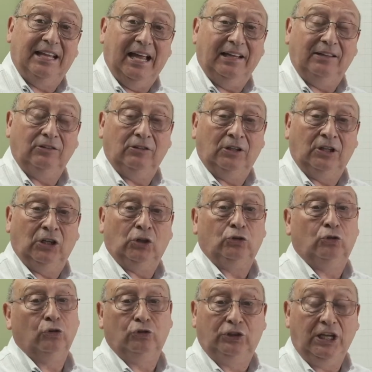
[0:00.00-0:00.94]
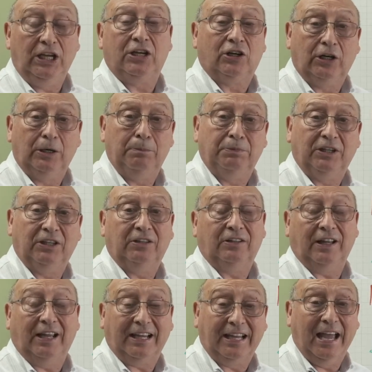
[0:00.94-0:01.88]
then to decrypt
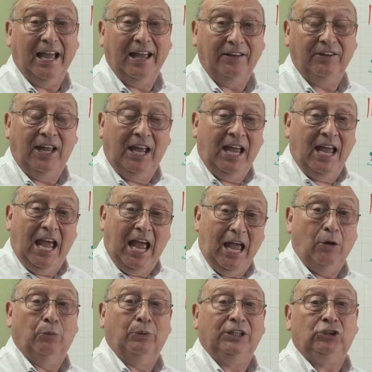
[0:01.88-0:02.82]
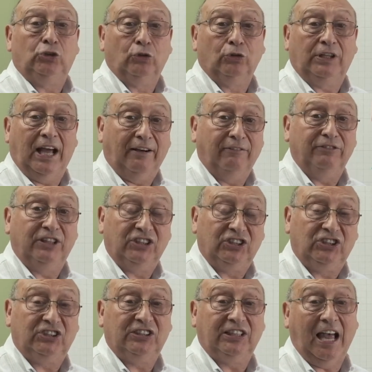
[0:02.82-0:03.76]
it again, and we should have the
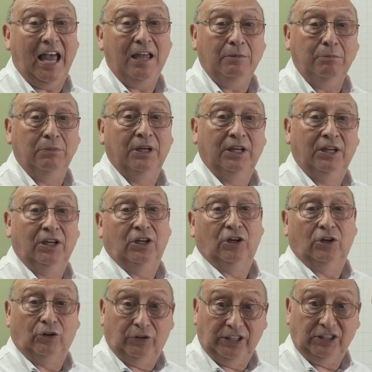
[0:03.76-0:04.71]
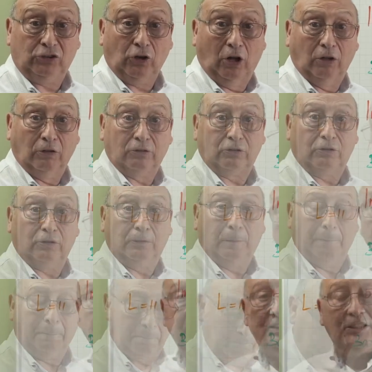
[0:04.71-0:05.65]
same result.
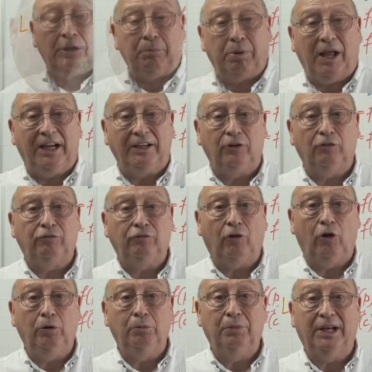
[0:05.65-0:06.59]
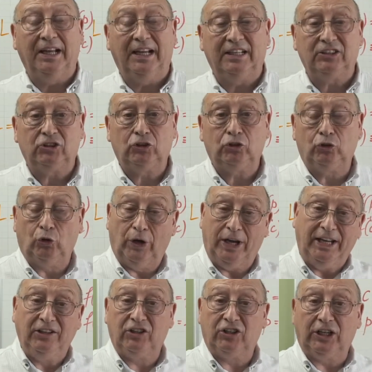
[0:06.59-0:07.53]
Let's apply the formulas to
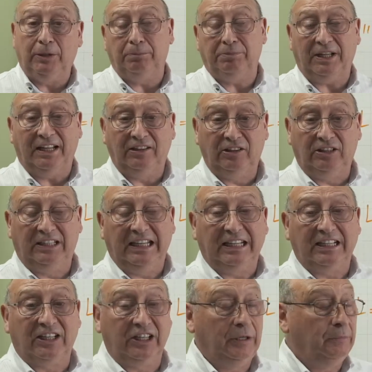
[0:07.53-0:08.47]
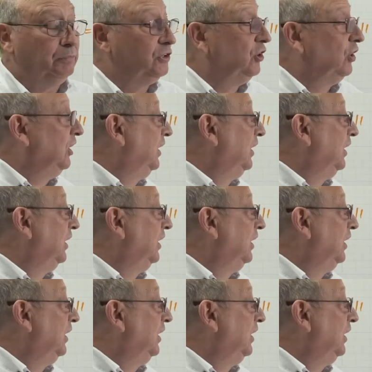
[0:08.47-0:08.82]
encrypt and decrypt